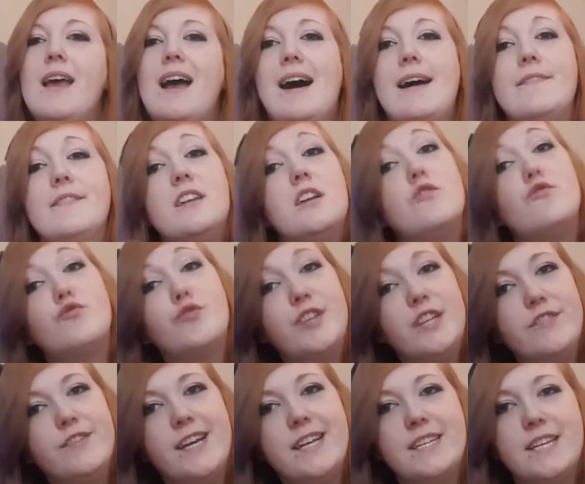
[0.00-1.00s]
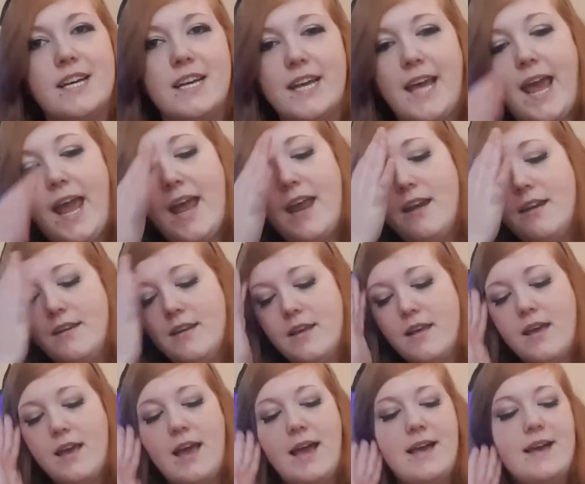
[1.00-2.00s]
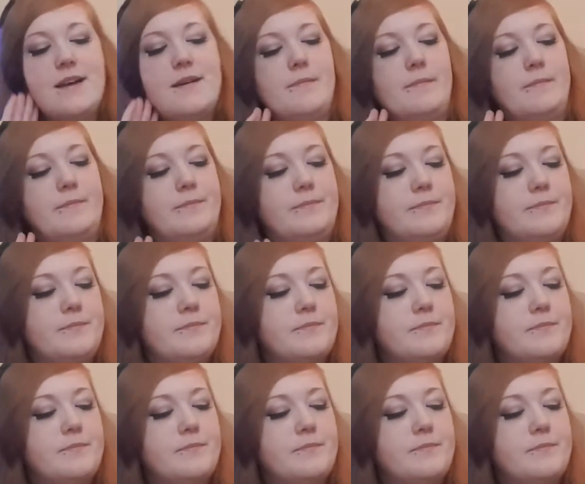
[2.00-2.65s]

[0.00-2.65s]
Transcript: and then I reread it again, and